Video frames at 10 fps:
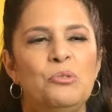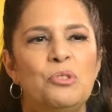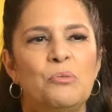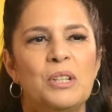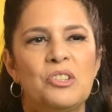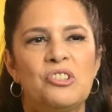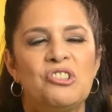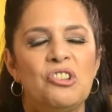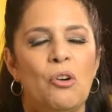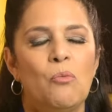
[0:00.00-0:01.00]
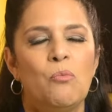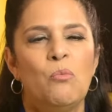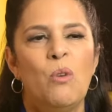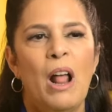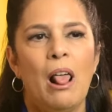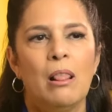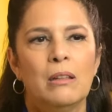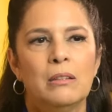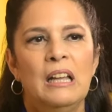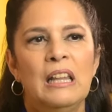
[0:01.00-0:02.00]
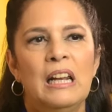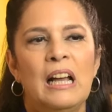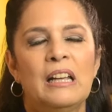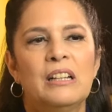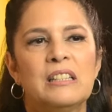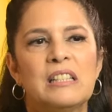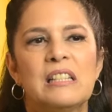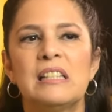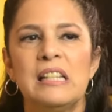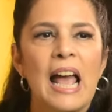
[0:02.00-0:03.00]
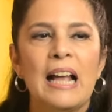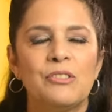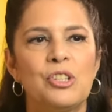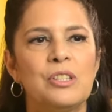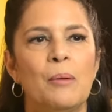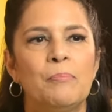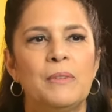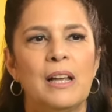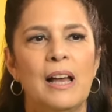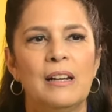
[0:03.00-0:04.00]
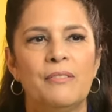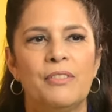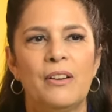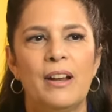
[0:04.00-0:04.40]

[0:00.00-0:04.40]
do it so well. And then I could snatch something out of their